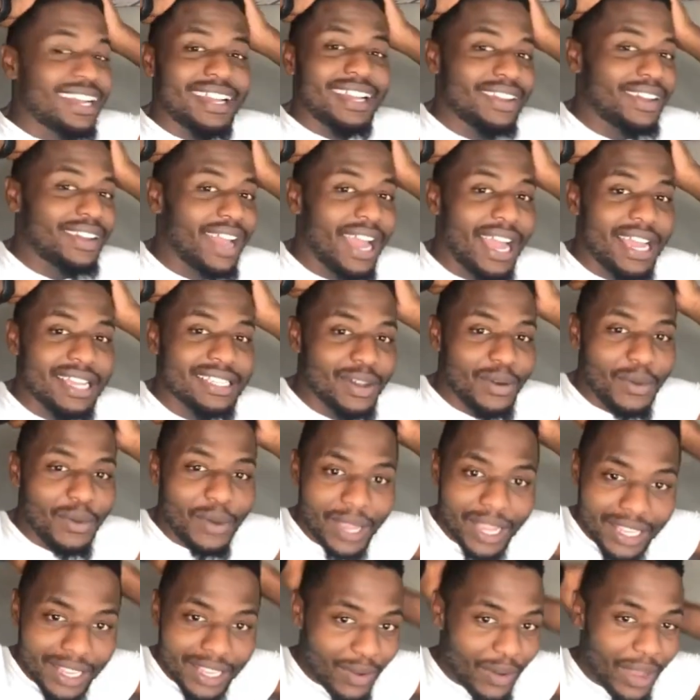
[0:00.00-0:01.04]
guys, the
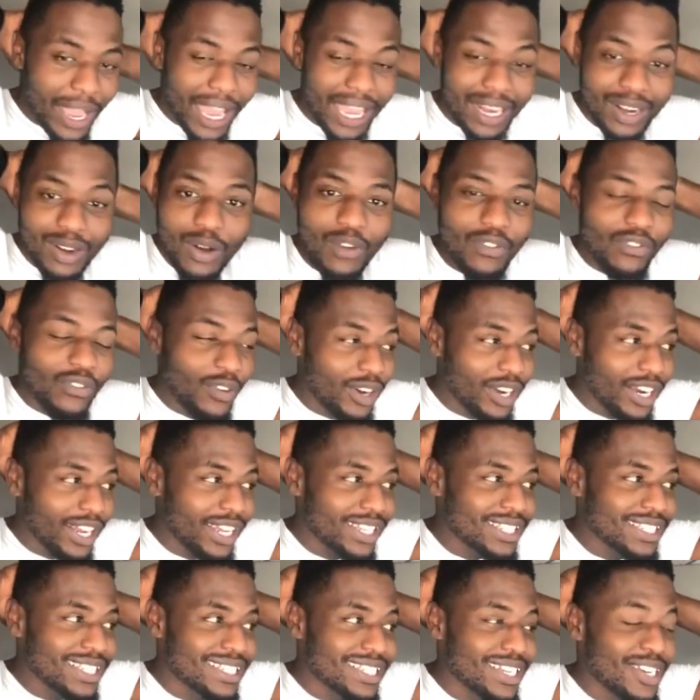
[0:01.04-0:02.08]
way I know Forex,
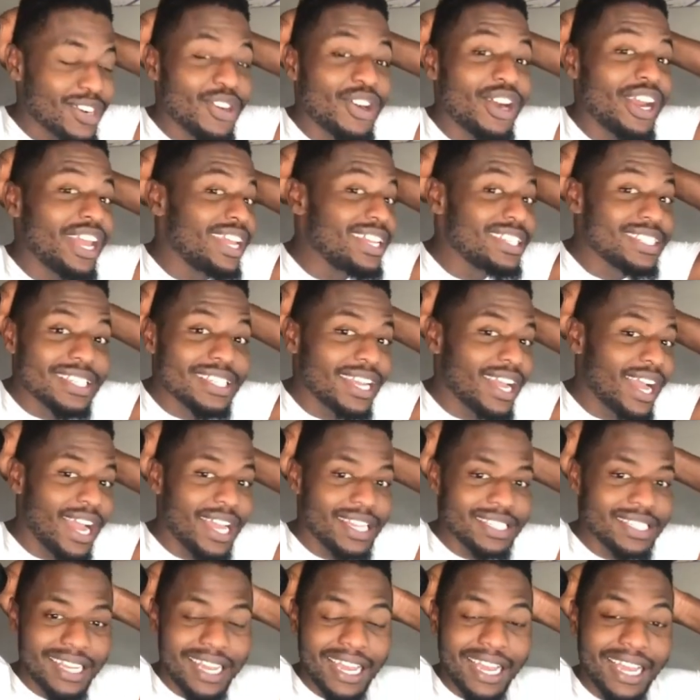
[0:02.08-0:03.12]
it's crazy, guys.
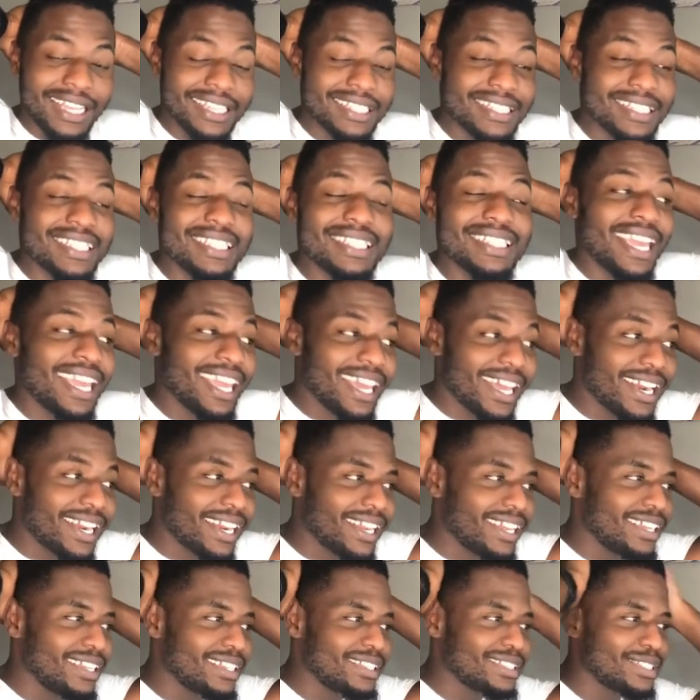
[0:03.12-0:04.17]
Like, it's
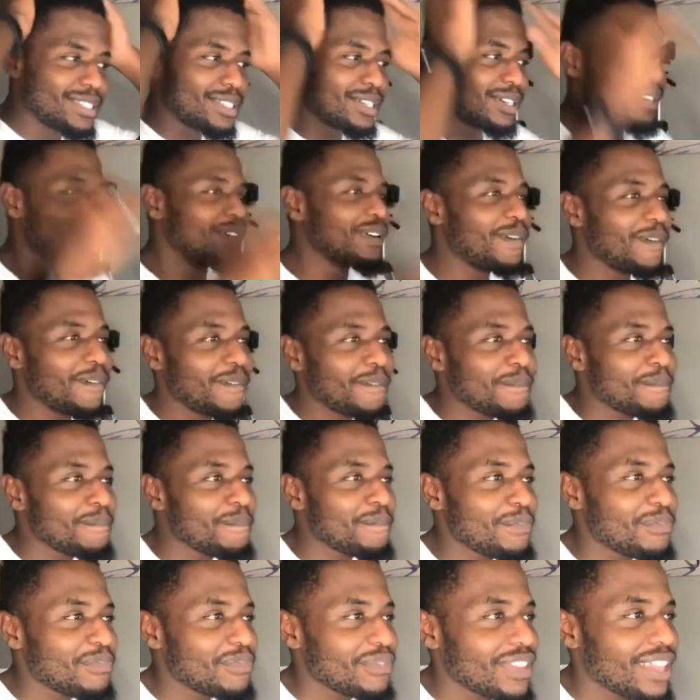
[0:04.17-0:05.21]
scary. So,
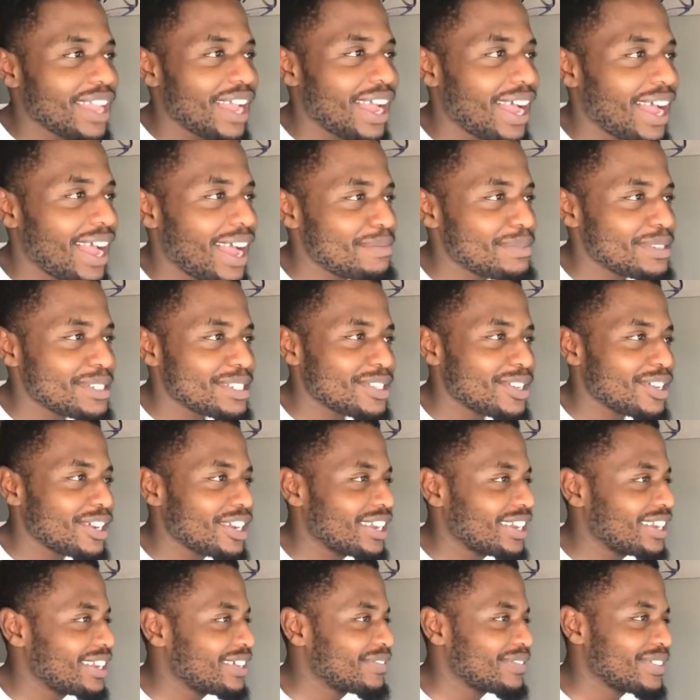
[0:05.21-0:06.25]
I'm just gonna
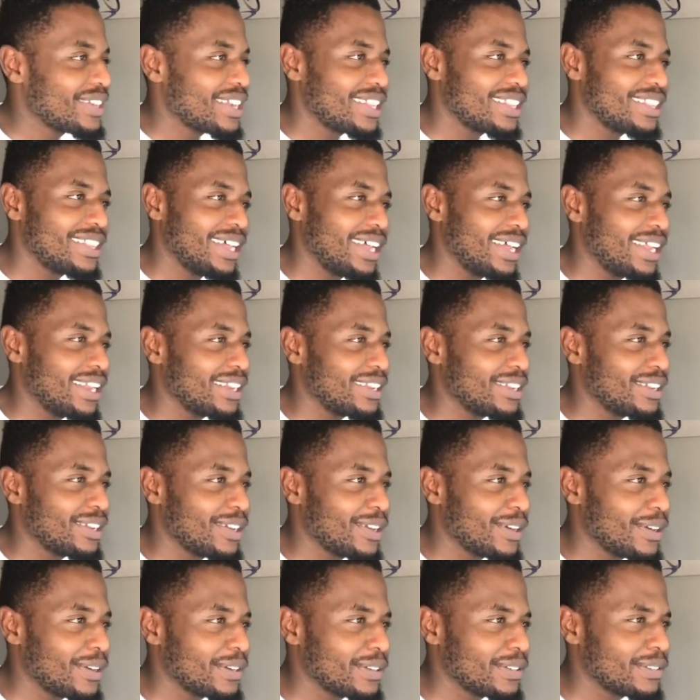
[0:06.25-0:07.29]
leave it at that, you
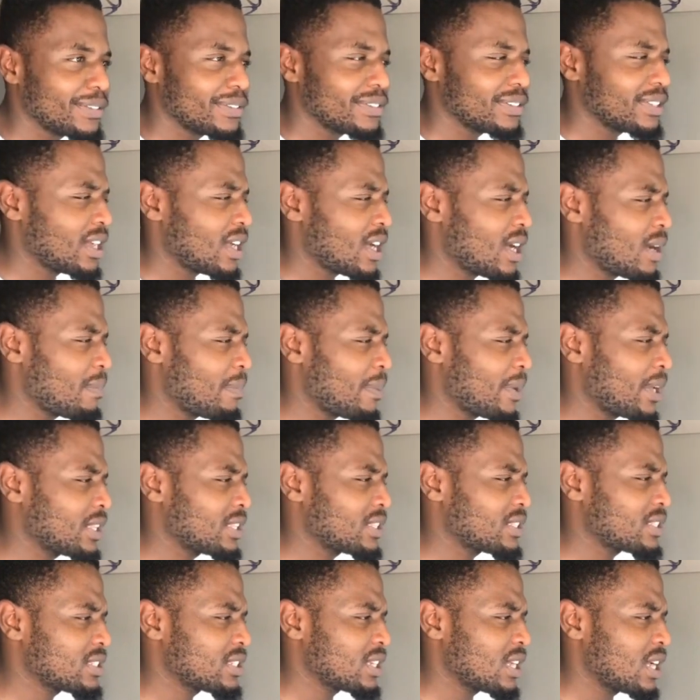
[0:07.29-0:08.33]
know.
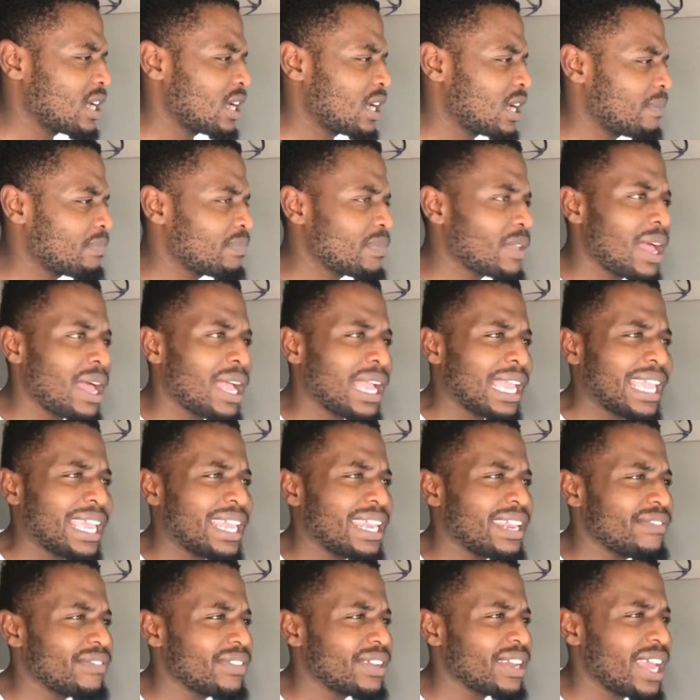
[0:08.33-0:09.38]
I can
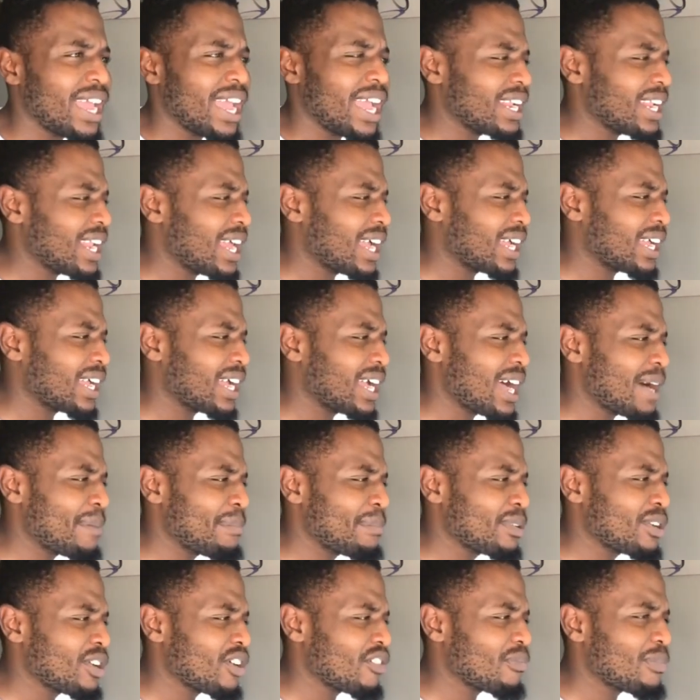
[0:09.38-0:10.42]
even add like a
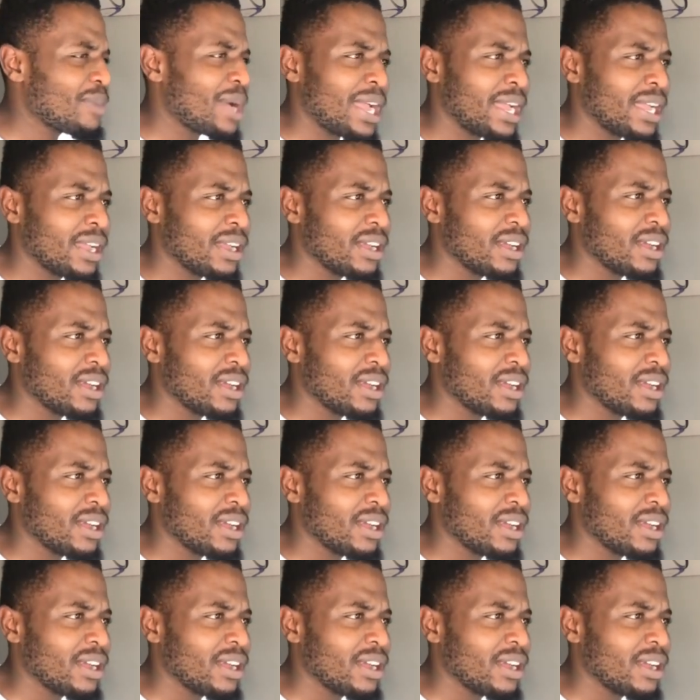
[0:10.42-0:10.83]
couple of my